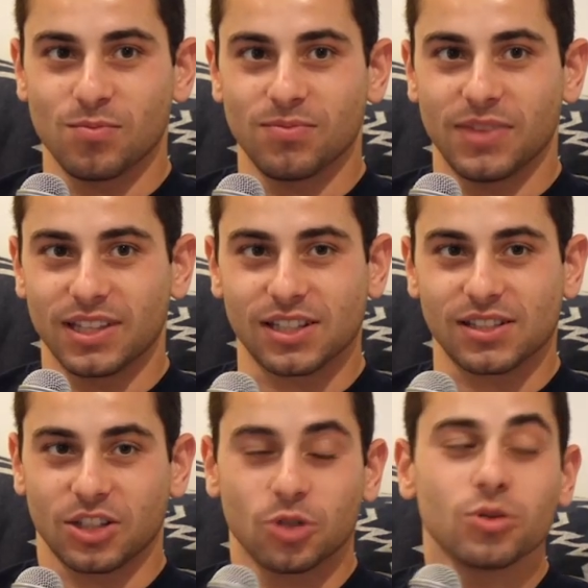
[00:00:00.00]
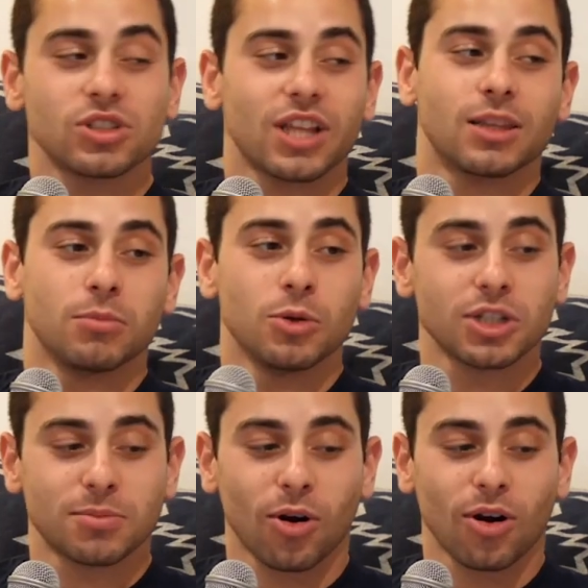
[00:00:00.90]
this is you just like the
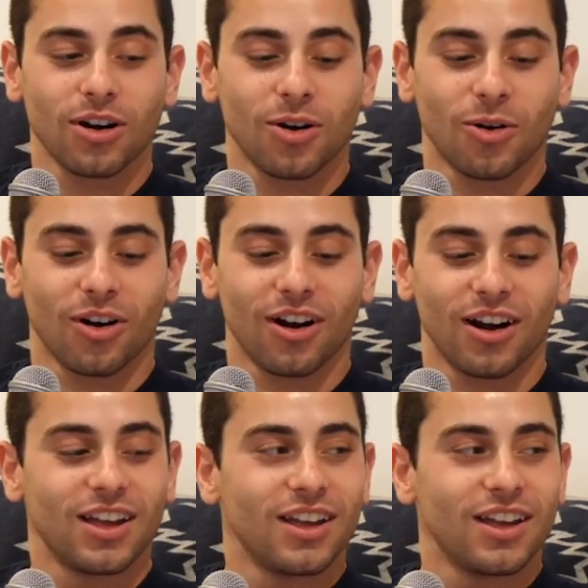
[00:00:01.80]
music part no, or okay.